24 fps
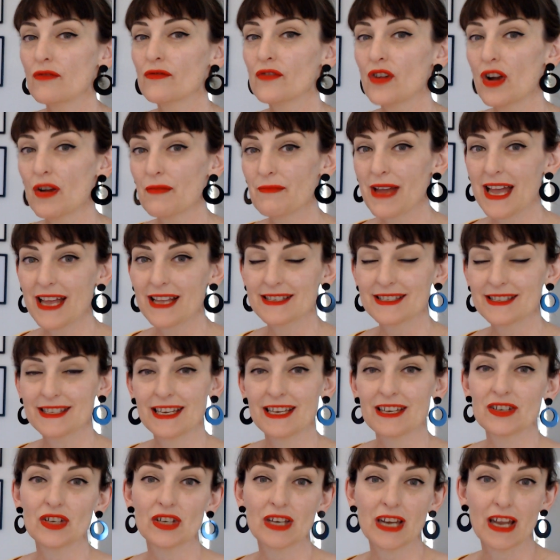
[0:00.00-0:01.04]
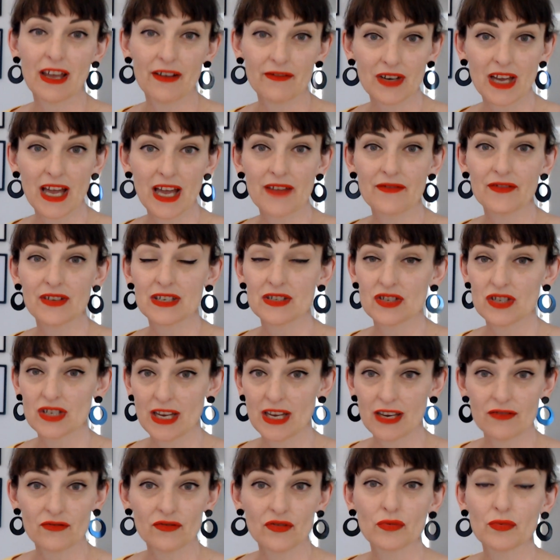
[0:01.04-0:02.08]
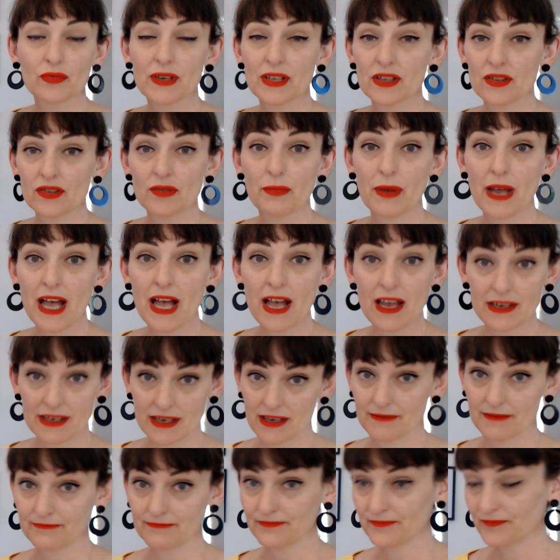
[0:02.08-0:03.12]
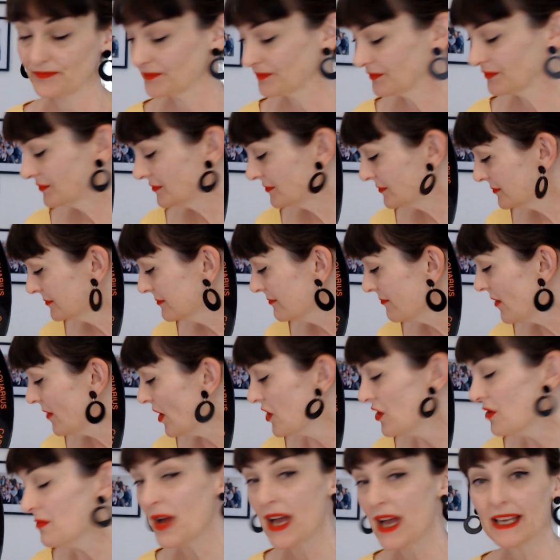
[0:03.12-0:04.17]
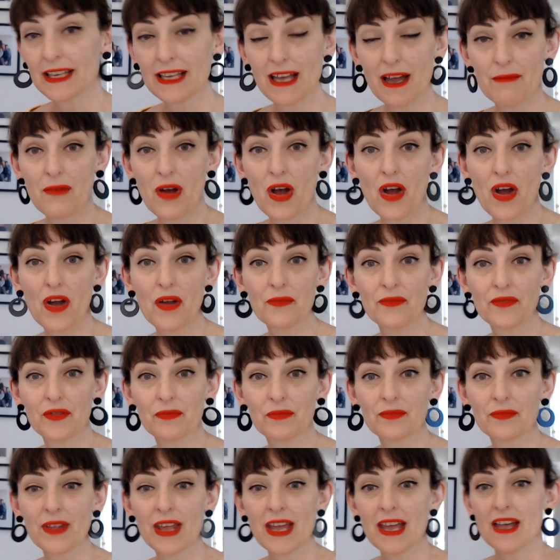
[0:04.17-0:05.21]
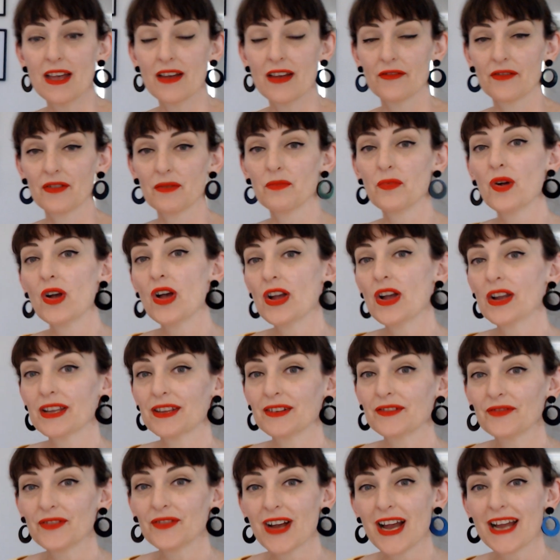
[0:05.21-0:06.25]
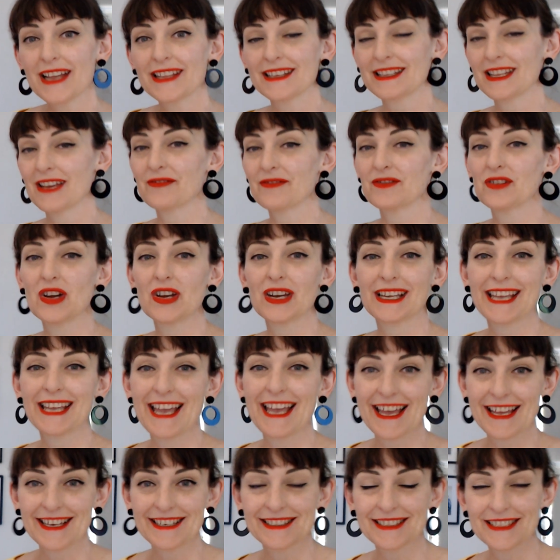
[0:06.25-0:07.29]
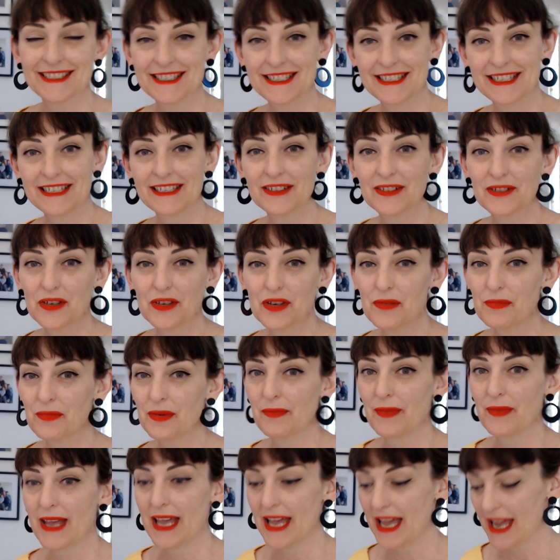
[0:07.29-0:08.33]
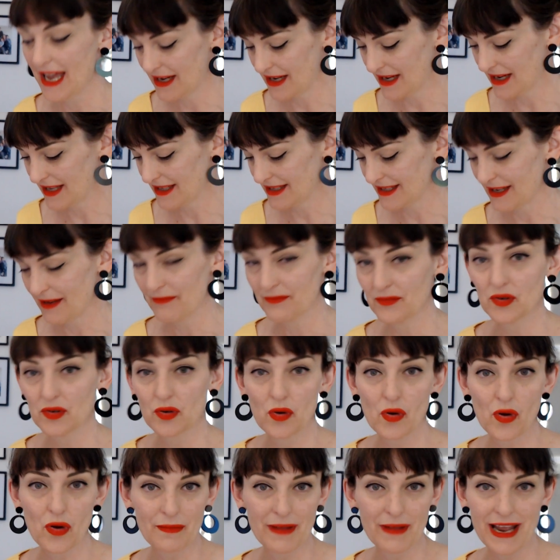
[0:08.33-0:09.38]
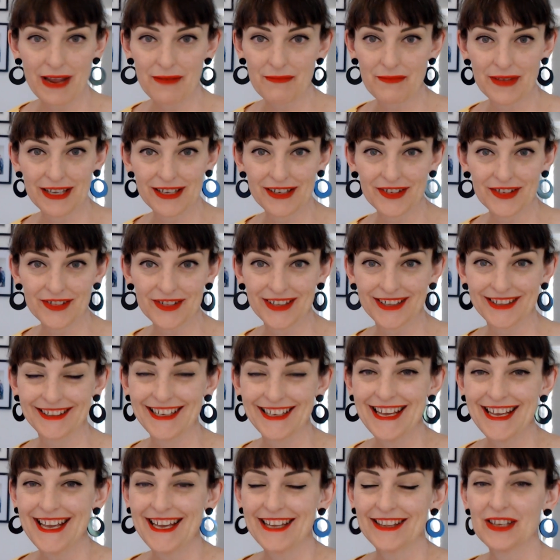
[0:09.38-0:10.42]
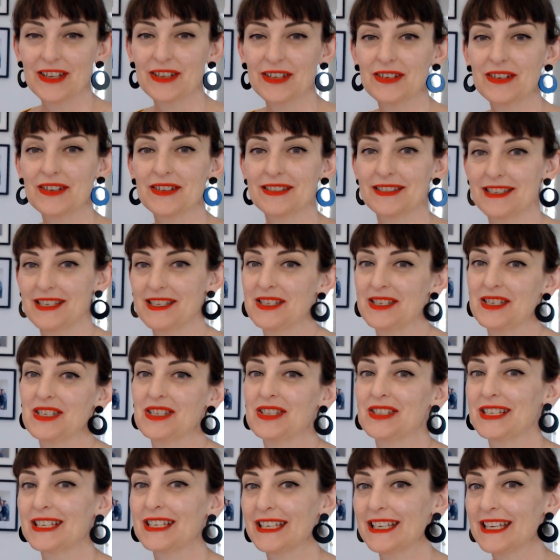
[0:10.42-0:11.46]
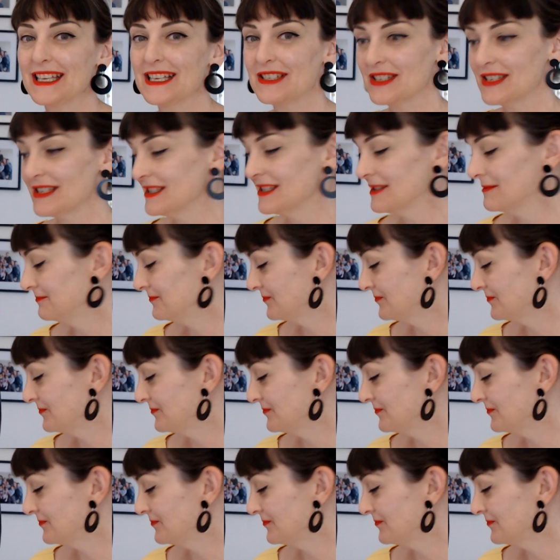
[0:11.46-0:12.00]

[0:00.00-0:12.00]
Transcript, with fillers: romance in your love life in general with your partner. You might come home from work and find that they've got a candlelit dinner all prepared, and it's some gourmet meal that is just delicious.